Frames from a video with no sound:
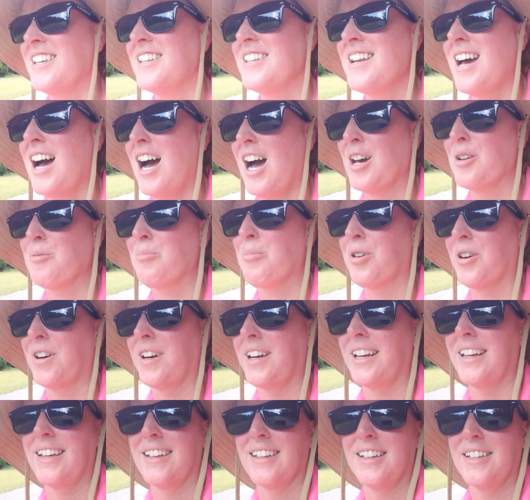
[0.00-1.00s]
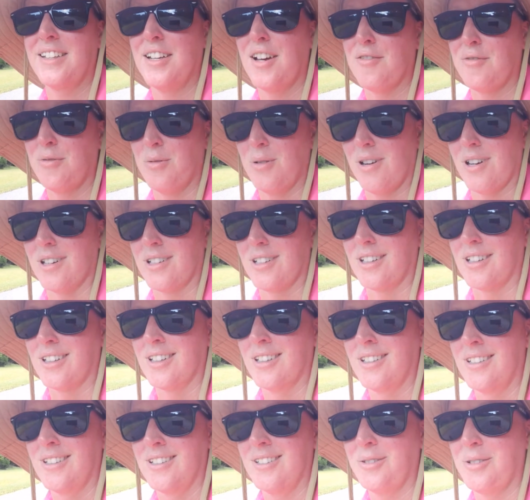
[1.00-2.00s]
not bring enough water
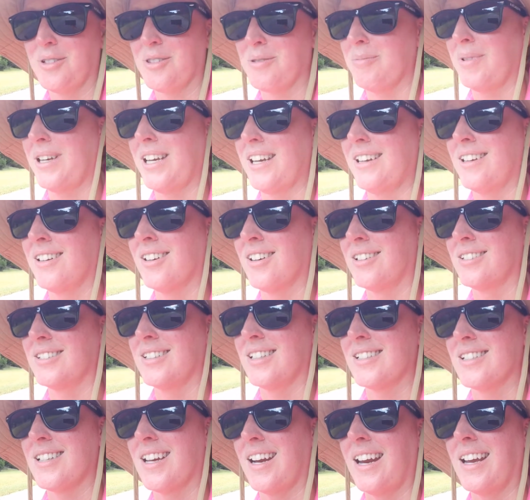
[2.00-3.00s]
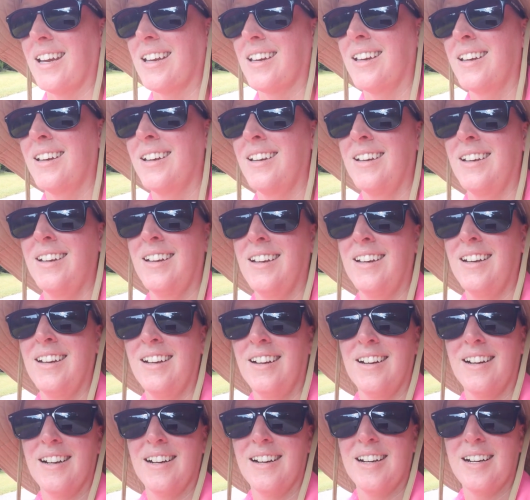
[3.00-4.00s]
with me on this hike.
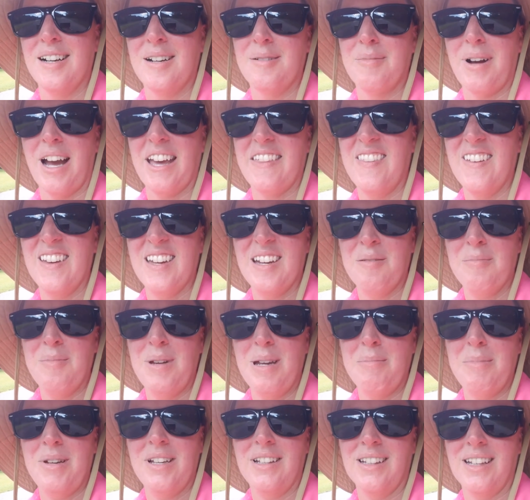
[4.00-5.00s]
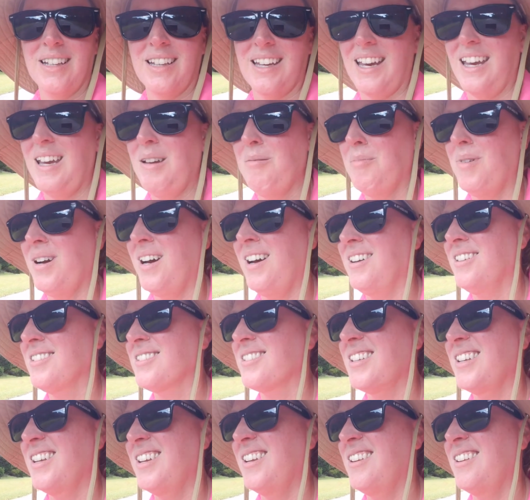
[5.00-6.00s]
I think I'm maybe like 8 miles
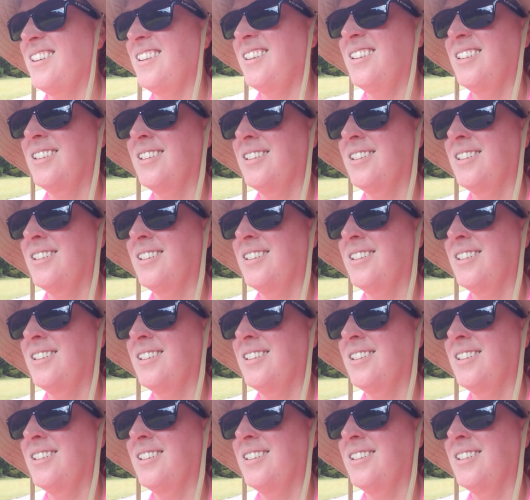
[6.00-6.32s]
in,